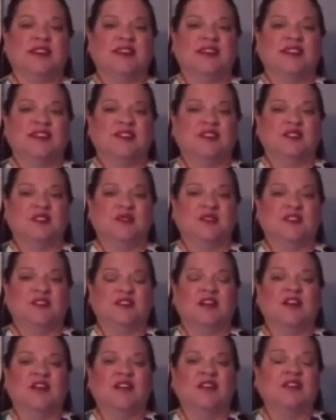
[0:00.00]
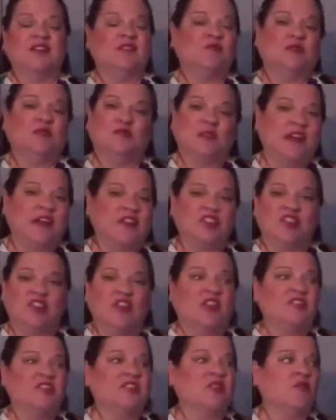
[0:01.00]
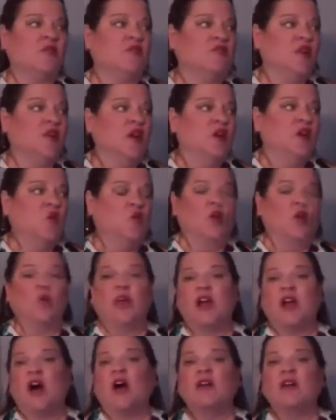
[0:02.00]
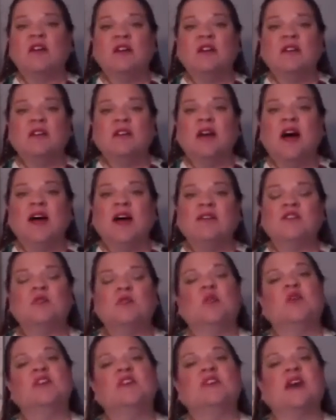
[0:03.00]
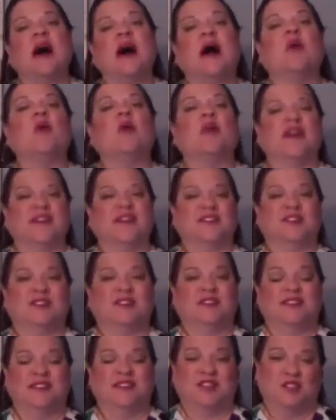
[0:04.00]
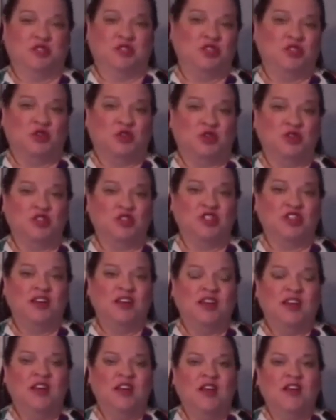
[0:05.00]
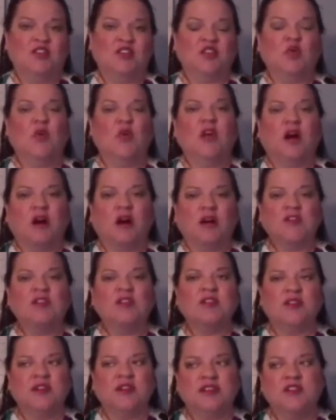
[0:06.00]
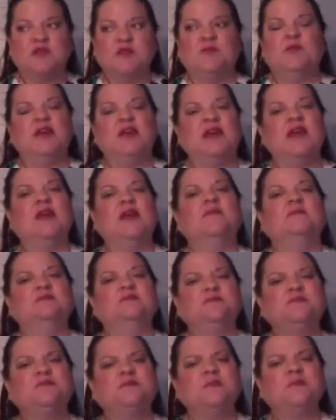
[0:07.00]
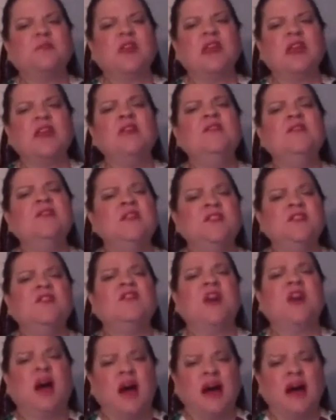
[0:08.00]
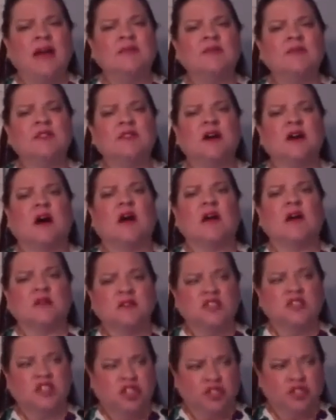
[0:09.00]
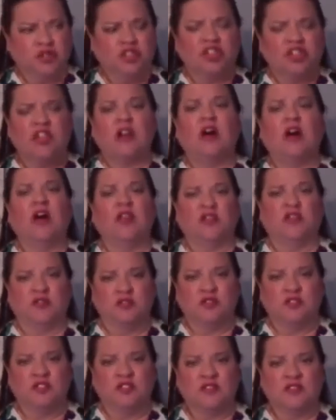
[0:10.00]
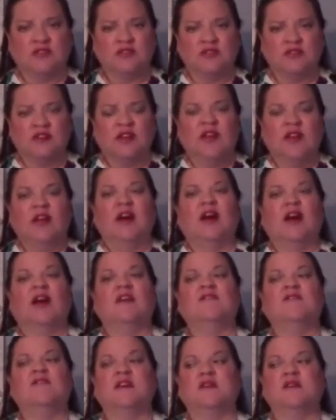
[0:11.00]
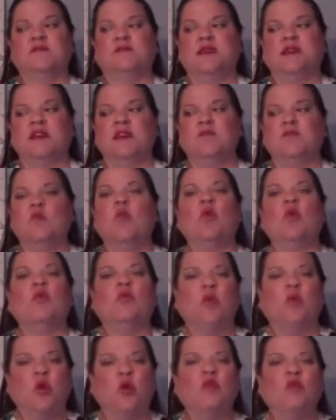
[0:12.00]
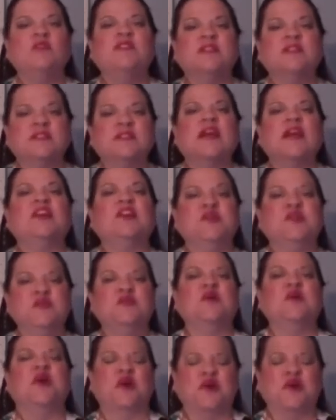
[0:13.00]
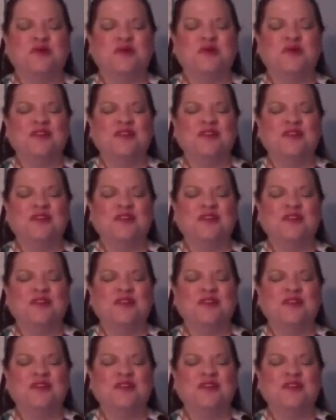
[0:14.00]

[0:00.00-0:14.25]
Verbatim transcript: So it's all a reflection also of where we are in our lives and what is our consciousness as a church. So we are starting to be in these times, our church and others, of being more bold to let you know